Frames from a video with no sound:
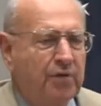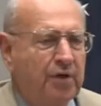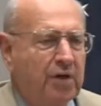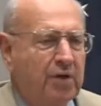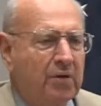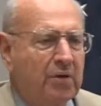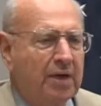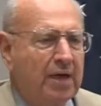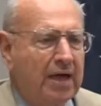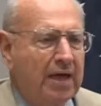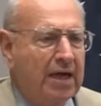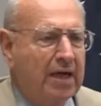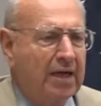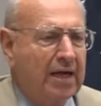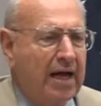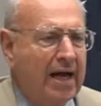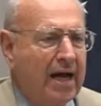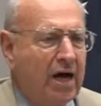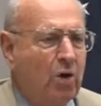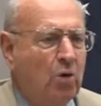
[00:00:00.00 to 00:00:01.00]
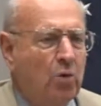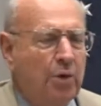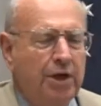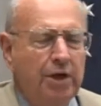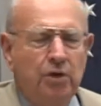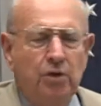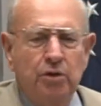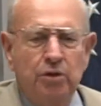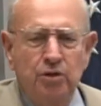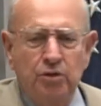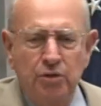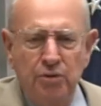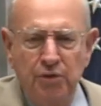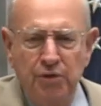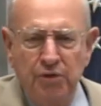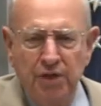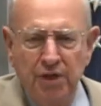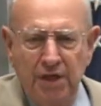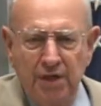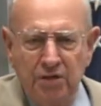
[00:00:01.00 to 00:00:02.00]
figuring out how we could do
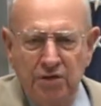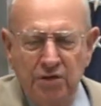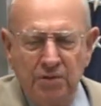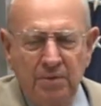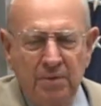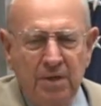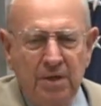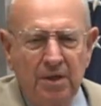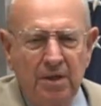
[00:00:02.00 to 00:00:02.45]
things